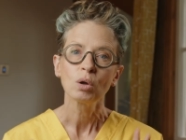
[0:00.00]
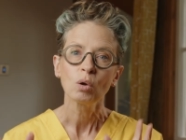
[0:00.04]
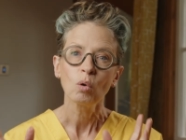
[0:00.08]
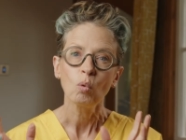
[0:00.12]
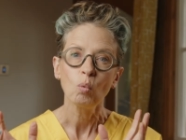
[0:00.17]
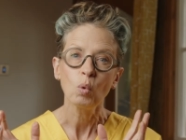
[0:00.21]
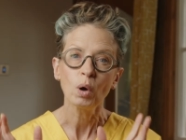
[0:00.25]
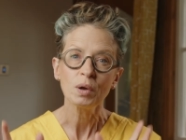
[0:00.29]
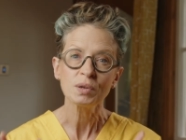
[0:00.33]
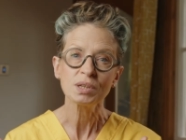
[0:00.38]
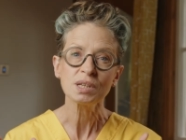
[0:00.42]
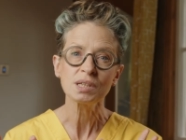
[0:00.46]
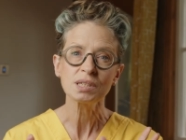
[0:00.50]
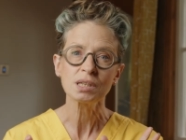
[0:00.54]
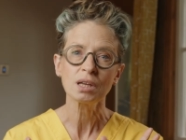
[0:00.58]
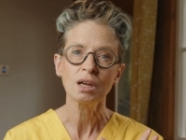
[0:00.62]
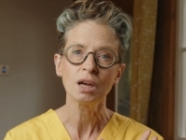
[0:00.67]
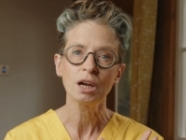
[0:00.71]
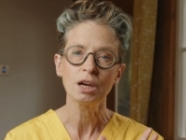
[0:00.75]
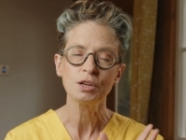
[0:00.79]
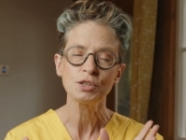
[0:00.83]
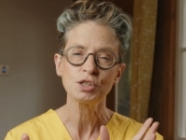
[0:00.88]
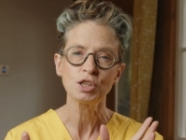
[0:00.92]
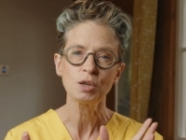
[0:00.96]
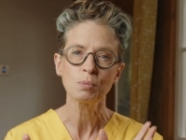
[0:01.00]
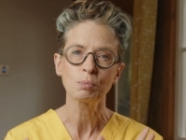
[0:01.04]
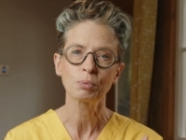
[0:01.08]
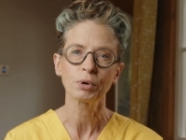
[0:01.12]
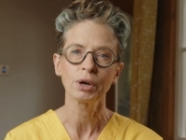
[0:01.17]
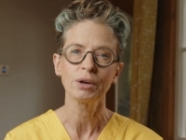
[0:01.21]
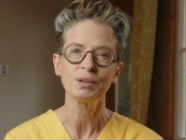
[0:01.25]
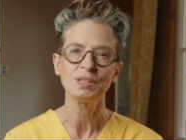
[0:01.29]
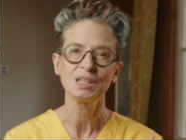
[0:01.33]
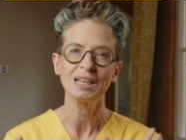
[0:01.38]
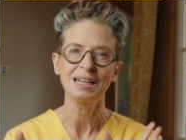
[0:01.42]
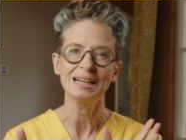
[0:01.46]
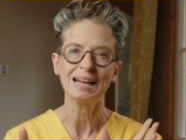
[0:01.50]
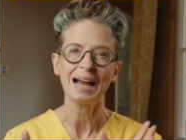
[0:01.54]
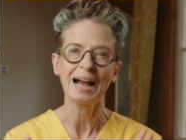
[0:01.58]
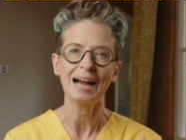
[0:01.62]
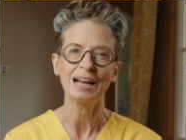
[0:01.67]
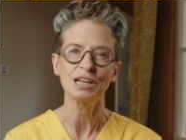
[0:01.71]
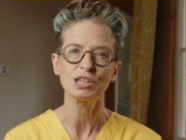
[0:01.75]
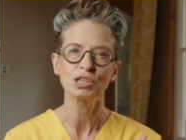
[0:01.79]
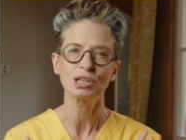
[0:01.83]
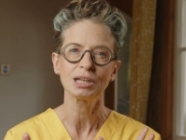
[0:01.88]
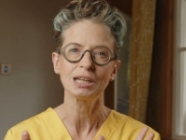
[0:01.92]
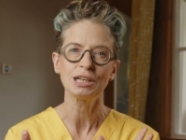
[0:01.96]
What does the HER2 protein
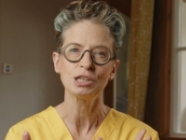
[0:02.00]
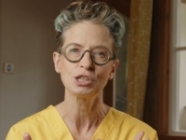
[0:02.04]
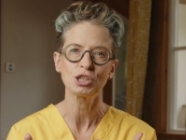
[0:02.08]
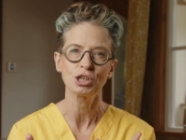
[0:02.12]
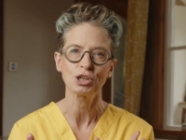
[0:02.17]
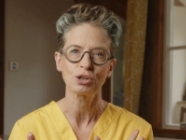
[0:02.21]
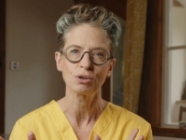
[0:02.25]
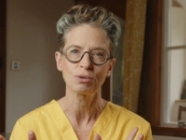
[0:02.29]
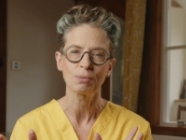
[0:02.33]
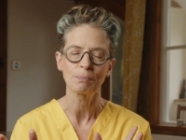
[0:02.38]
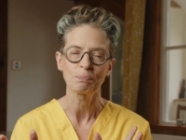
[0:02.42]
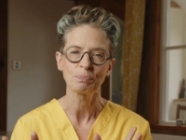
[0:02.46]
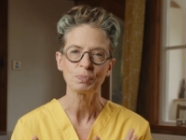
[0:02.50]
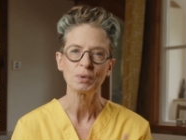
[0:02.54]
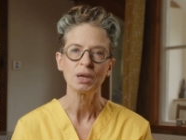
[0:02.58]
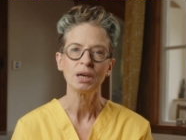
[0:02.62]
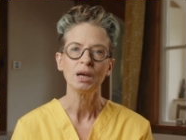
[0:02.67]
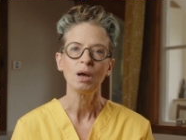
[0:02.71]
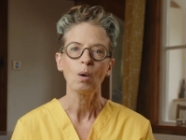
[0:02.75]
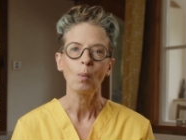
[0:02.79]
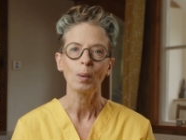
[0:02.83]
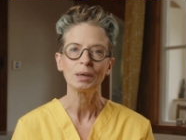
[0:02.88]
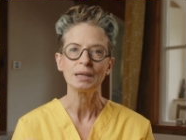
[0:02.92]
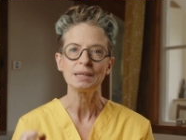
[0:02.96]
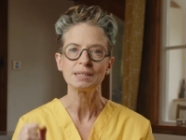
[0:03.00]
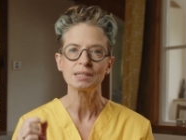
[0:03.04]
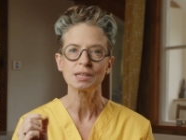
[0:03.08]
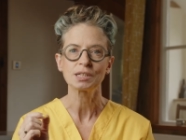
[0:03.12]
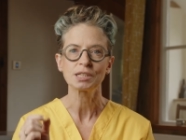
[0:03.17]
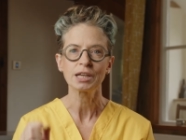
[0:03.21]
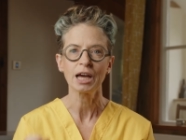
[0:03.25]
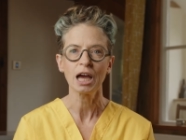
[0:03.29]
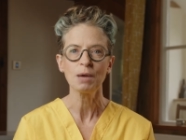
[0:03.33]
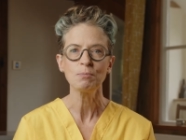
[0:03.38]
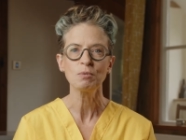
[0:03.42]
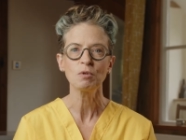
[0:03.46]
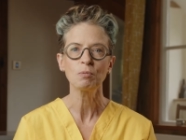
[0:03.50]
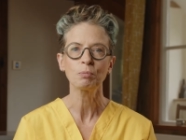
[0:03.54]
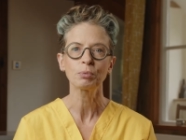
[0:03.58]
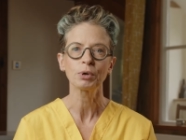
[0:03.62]
actually do? Well, it's a type of